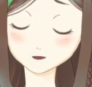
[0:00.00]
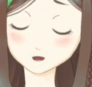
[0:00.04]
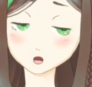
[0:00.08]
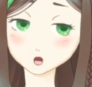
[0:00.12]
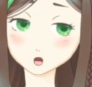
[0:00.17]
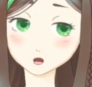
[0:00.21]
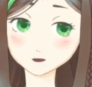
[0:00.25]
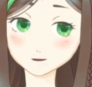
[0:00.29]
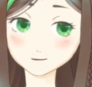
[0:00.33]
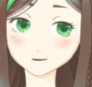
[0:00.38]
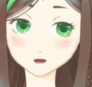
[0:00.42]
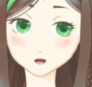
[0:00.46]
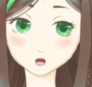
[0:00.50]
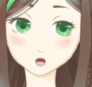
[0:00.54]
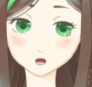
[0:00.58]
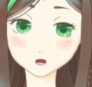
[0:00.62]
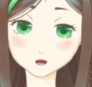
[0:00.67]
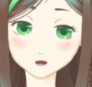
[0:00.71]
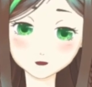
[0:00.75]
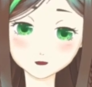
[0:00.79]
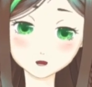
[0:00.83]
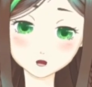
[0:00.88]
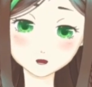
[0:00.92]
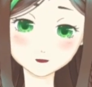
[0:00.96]
for getting
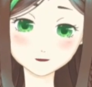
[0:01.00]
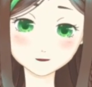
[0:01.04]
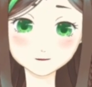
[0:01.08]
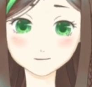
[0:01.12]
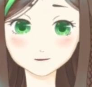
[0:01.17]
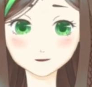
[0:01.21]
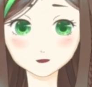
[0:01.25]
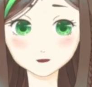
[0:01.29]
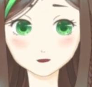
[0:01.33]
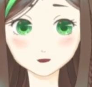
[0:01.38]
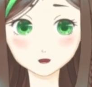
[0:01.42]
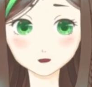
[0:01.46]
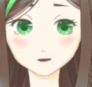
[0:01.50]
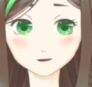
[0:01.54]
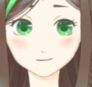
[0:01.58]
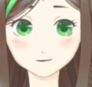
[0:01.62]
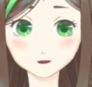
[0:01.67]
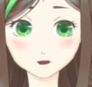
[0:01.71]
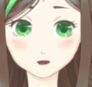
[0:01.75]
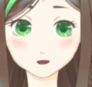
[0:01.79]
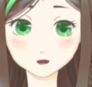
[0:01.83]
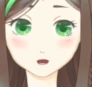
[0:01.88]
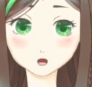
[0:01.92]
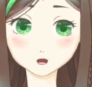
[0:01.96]
90% of the
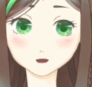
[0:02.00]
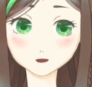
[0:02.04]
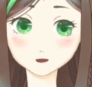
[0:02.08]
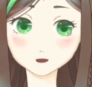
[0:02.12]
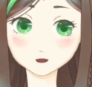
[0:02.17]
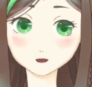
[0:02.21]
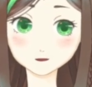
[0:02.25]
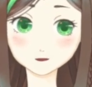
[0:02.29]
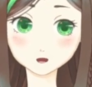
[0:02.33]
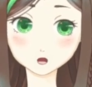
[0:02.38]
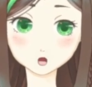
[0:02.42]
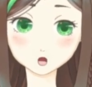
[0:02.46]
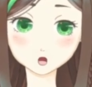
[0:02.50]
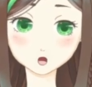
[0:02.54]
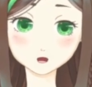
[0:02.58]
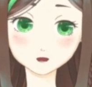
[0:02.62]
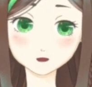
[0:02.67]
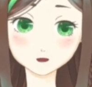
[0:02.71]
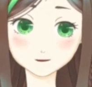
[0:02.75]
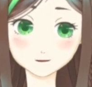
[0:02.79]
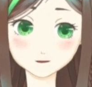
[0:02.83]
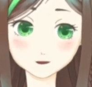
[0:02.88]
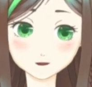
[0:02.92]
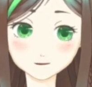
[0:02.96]
quality seems to be a